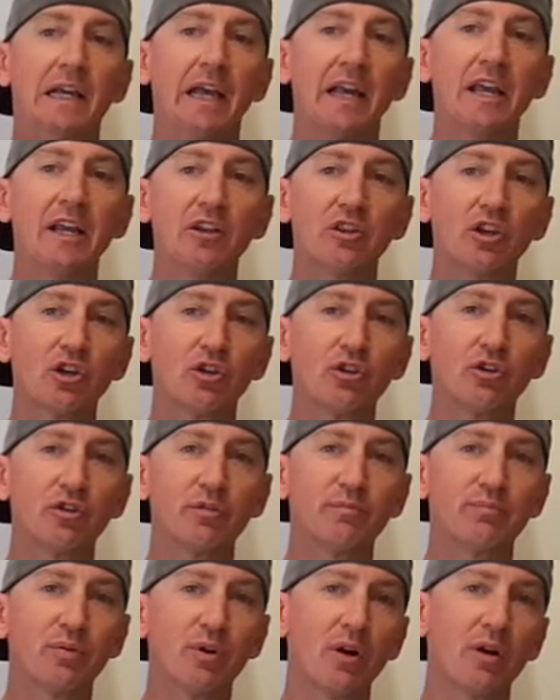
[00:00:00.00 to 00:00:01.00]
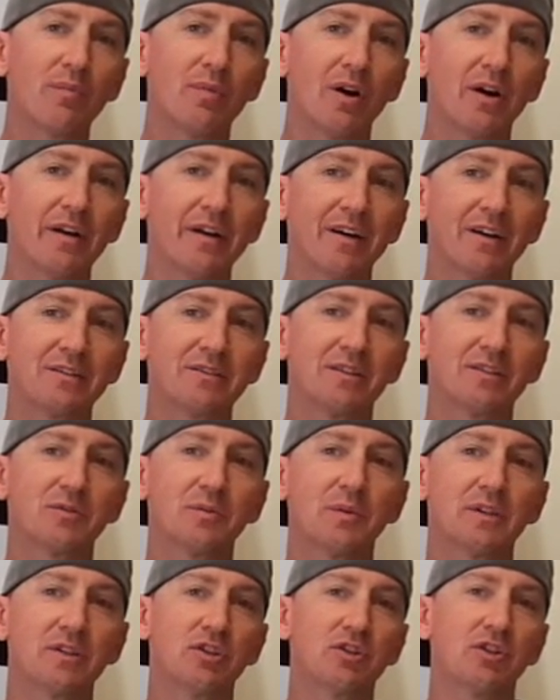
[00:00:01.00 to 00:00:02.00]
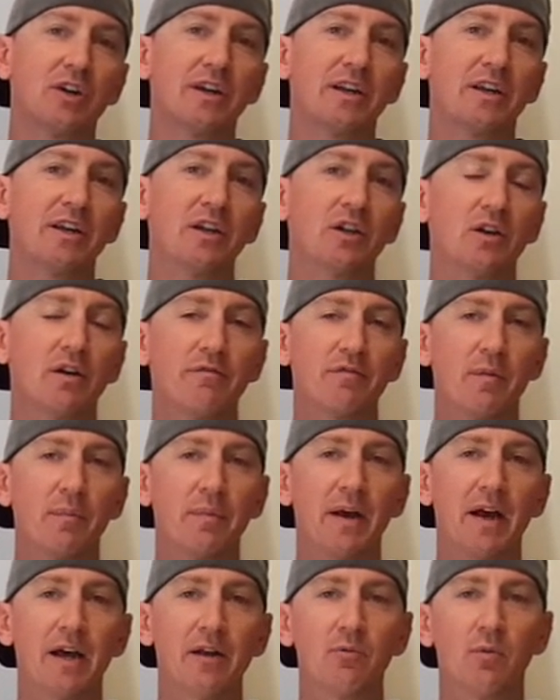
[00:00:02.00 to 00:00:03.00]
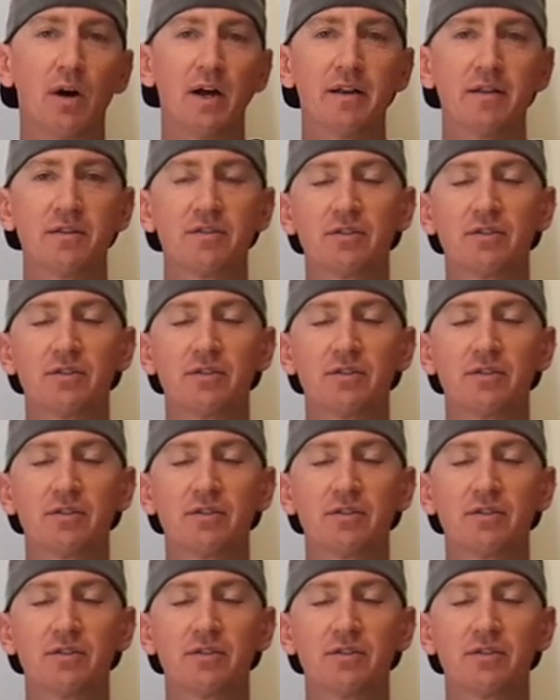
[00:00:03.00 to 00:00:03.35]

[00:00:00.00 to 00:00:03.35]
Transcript: eat the good probiotics as well as trying to kill off the bad ones.